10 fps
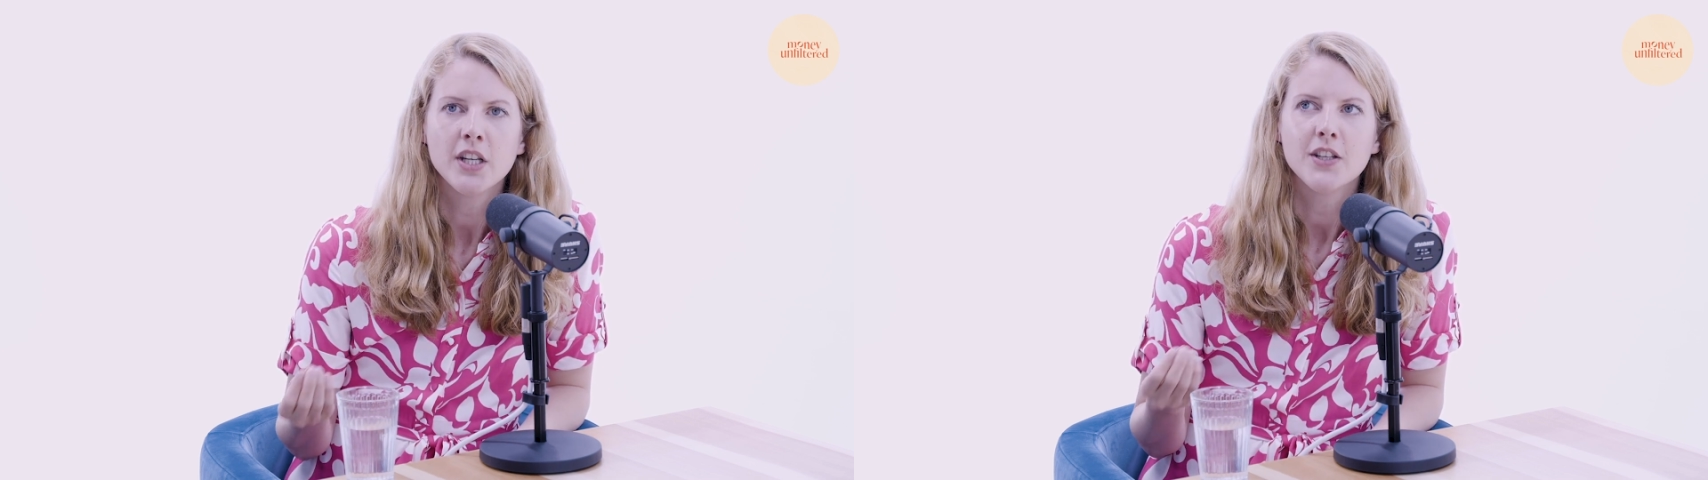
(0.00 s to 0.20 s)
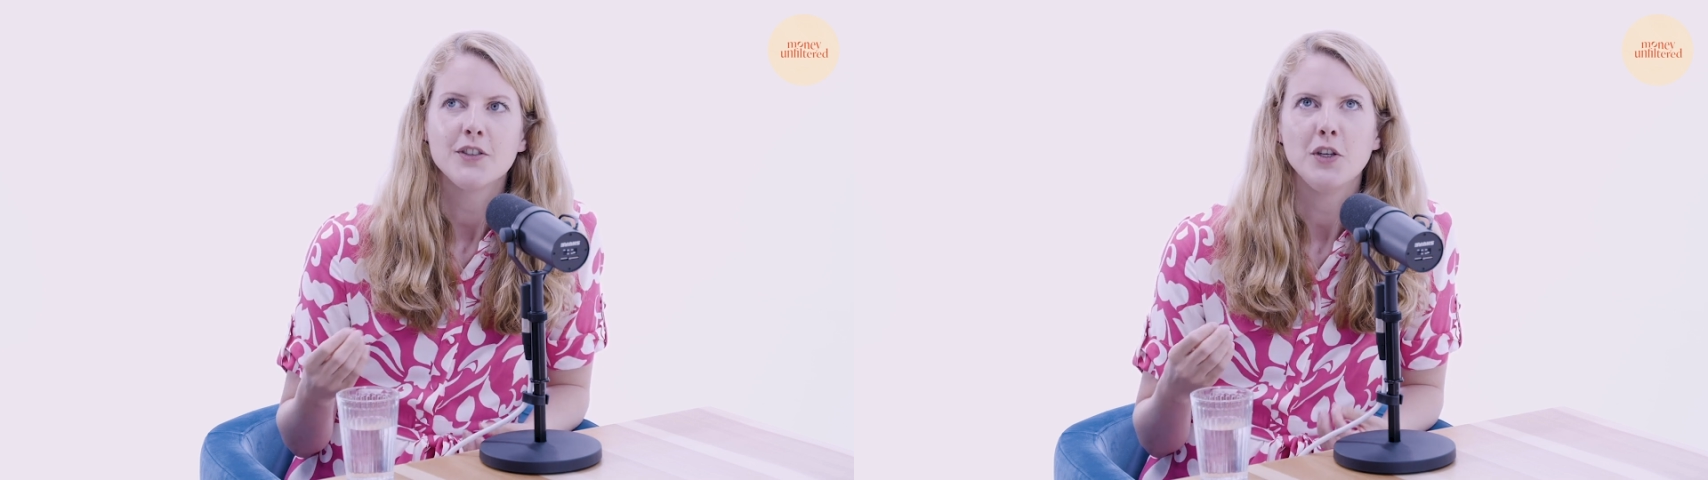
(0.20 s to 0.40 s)

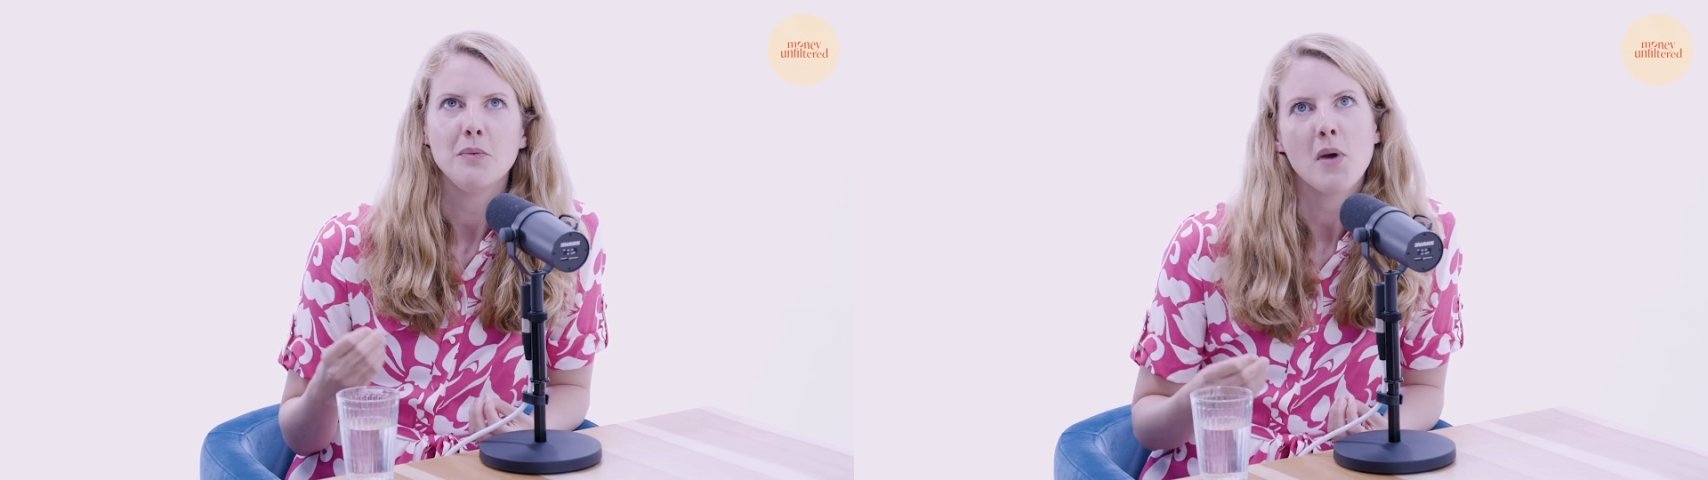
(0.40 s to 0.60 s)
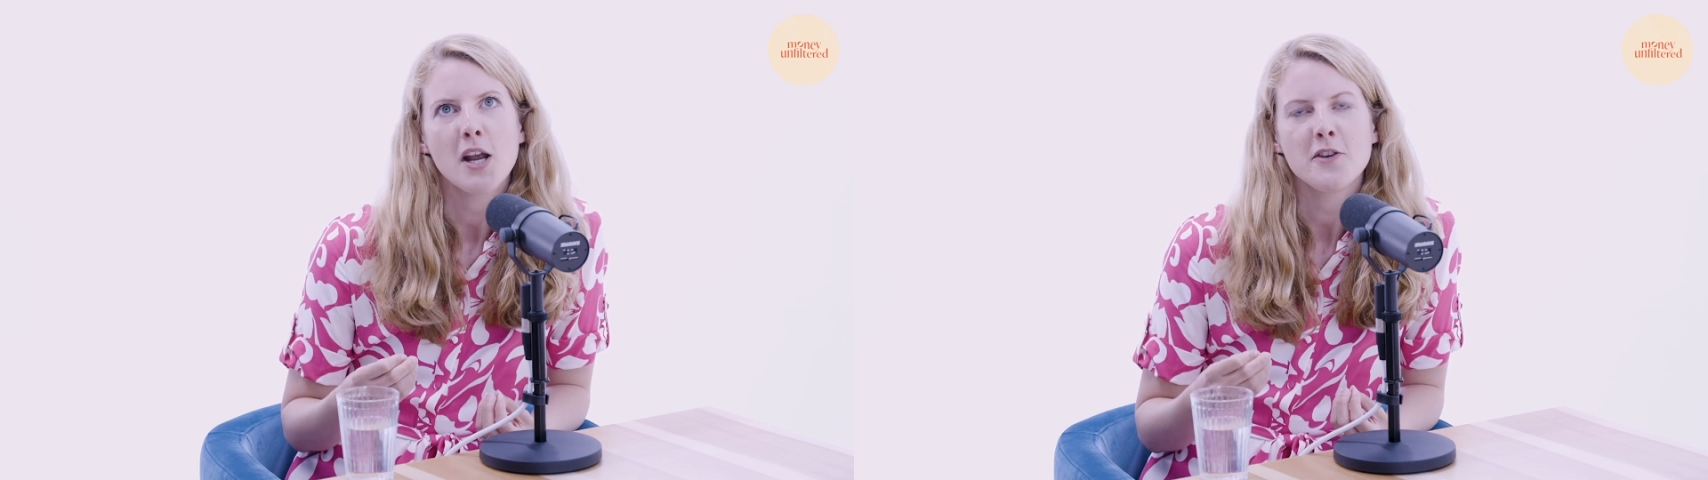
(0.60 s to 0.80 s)
So you
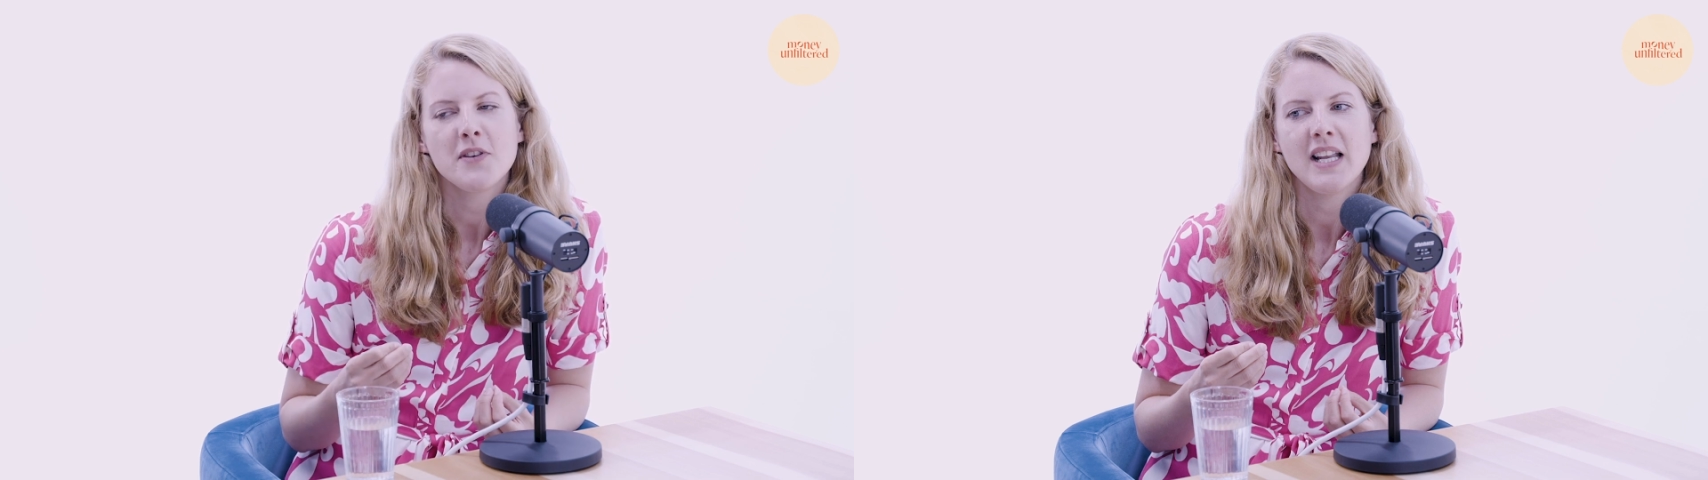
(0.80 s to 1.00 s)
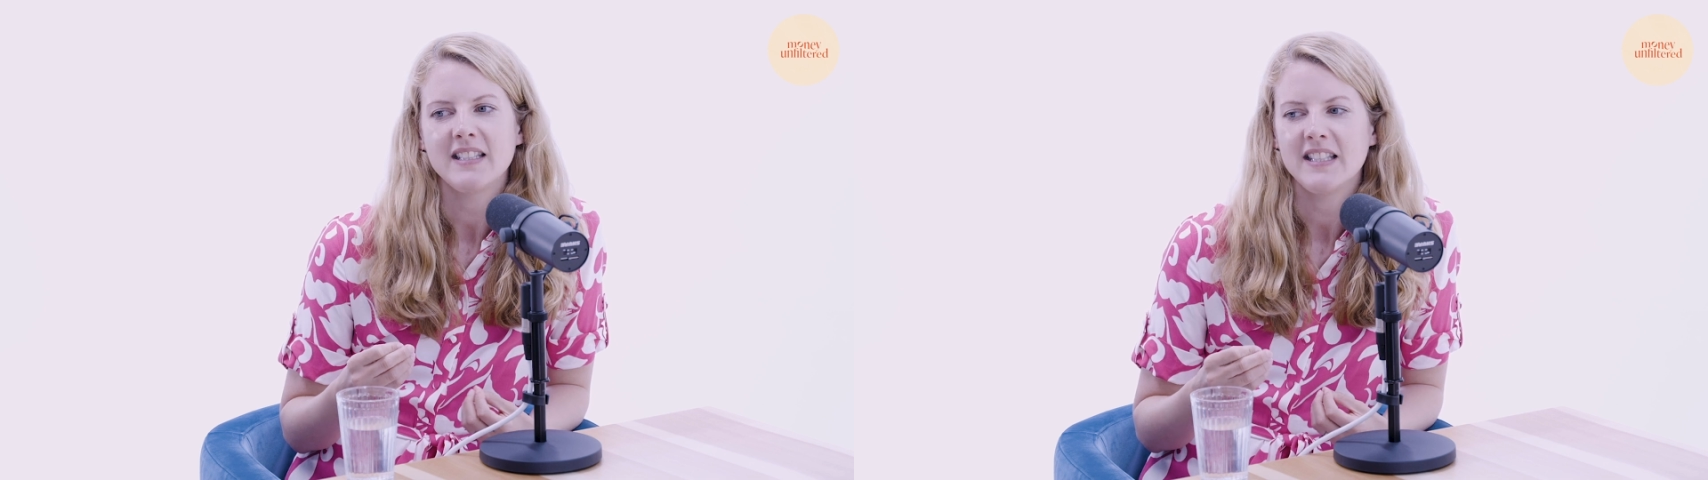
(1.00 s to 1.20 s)
might not
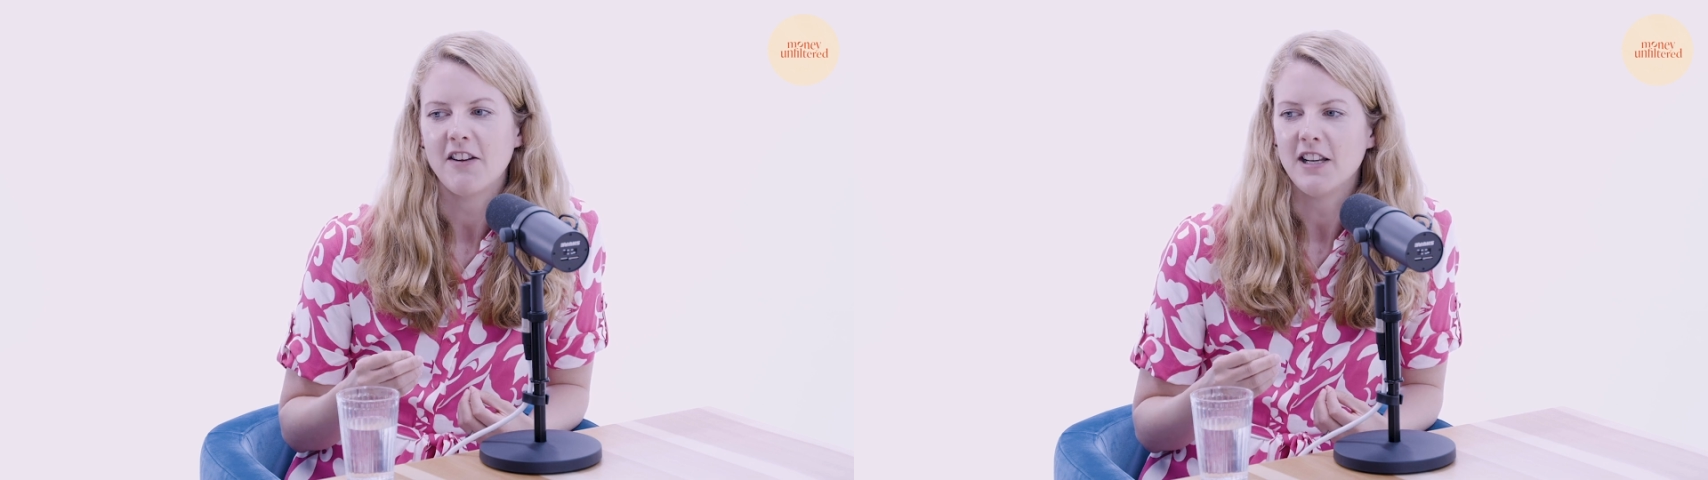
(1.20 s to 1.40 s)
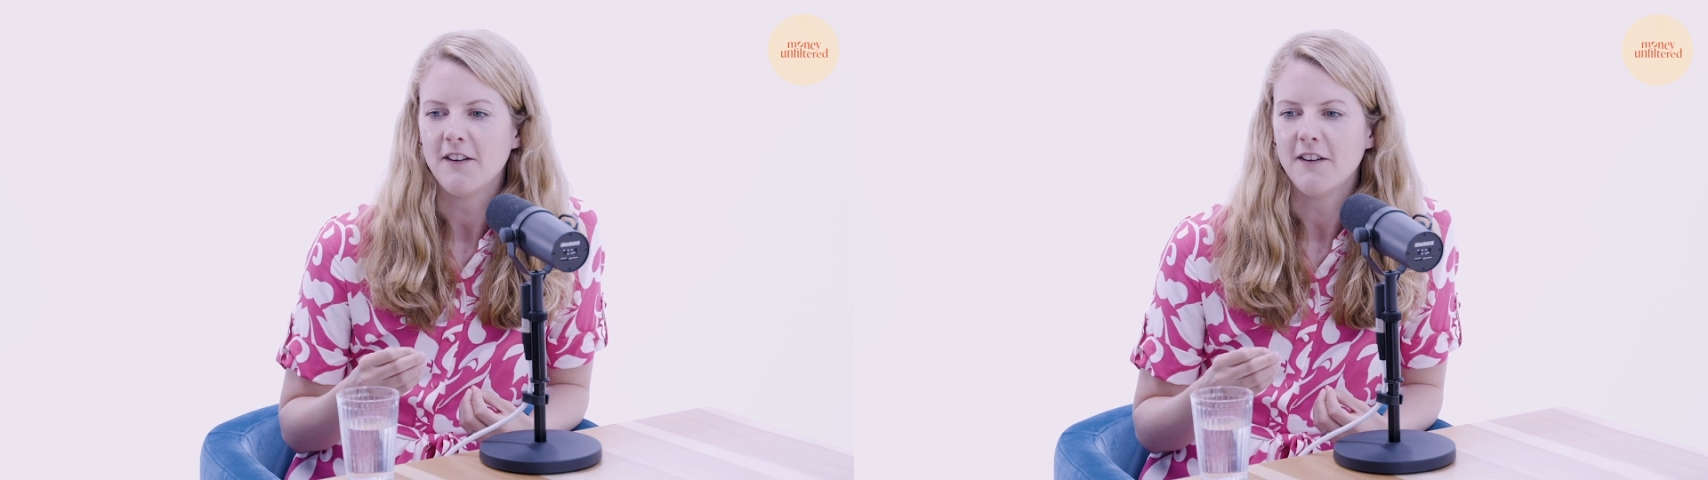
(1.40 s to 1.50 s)
necessarily